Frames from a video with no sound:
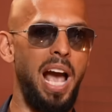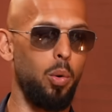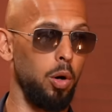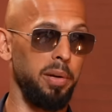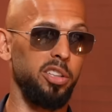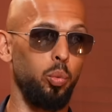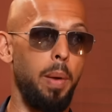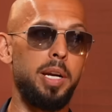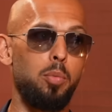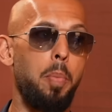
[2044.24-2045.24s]
power, because
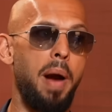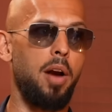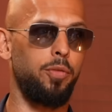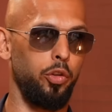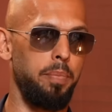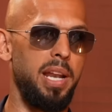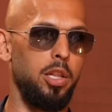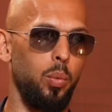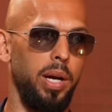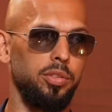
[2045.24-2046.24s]
women are more powerful than men in
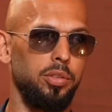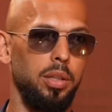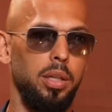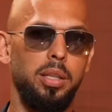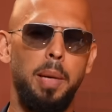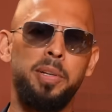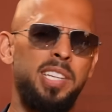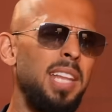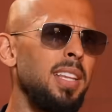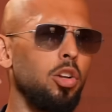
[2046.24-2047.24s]
the West, they
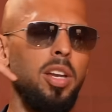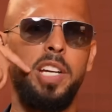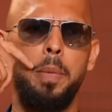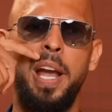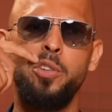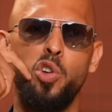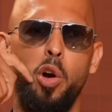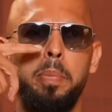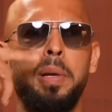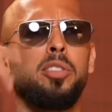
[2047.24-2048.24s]
pretend that they're living in a
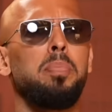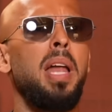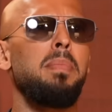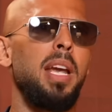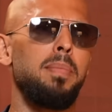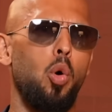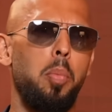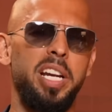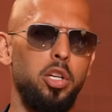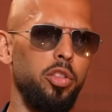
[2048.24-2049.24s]
patriarchy because men make more
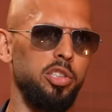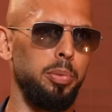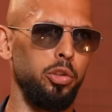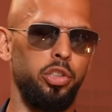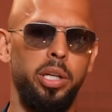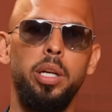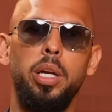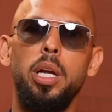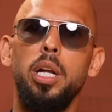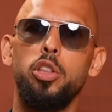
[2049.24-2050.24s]
money and all this bullshit.
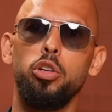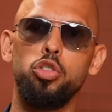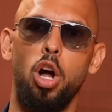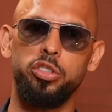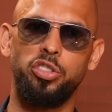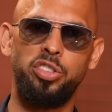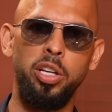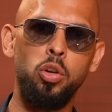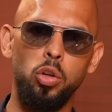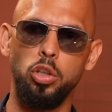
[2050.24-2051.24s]
There is not a
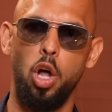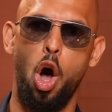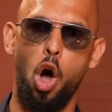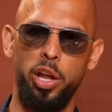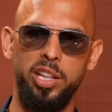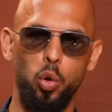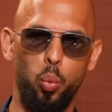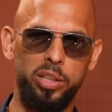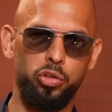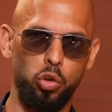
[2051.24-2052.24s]
single law in the
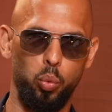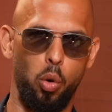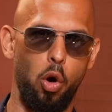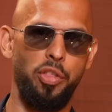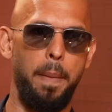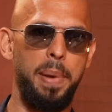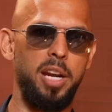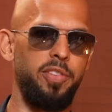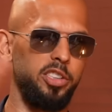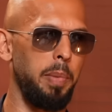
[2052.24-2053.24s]
Western world that
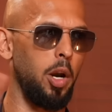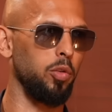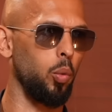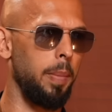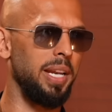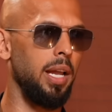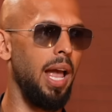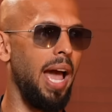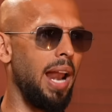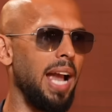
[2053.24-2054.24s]
benefits men over women.
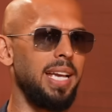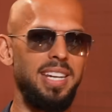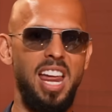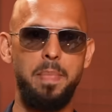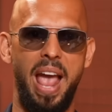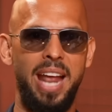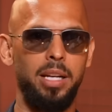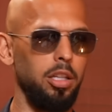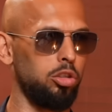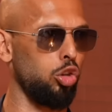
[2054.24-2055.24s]
And I can name
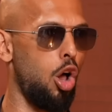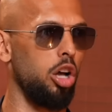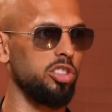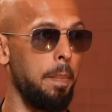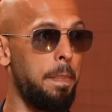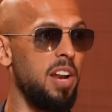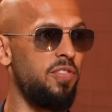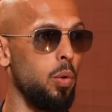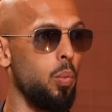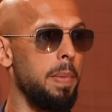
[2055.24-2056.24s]
endless laws that
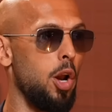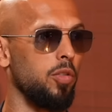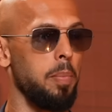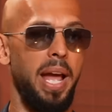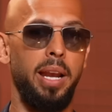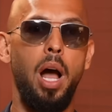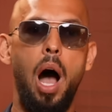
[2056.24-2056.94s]
benefit women over men.